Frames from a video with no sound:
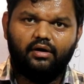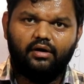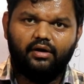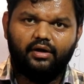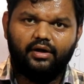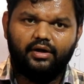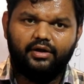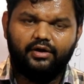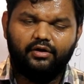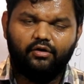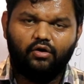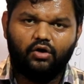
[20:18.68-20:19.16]

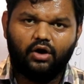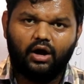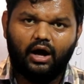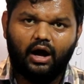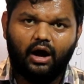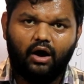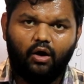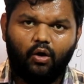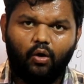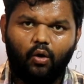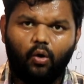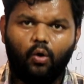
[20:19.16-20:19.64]
in your
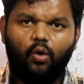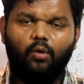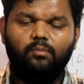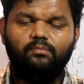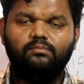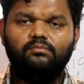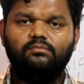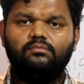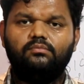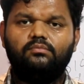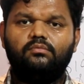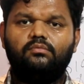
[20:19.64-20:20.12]

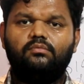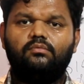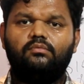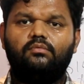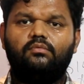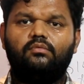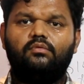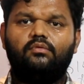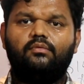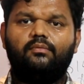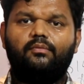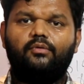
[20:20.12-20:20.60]
home,
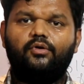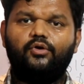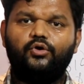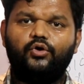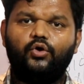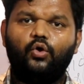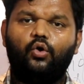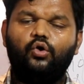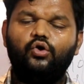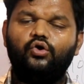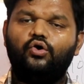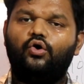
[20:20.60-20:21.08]

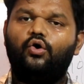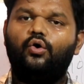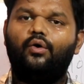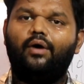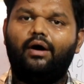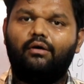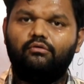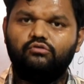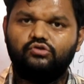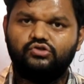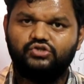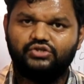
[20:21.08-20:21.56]
don't
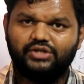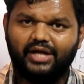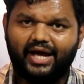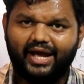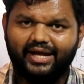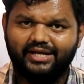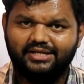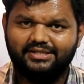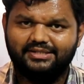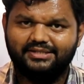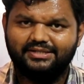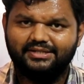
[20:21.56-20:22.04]
go
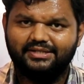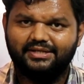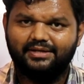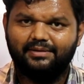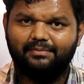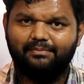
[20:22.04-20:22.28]
outside,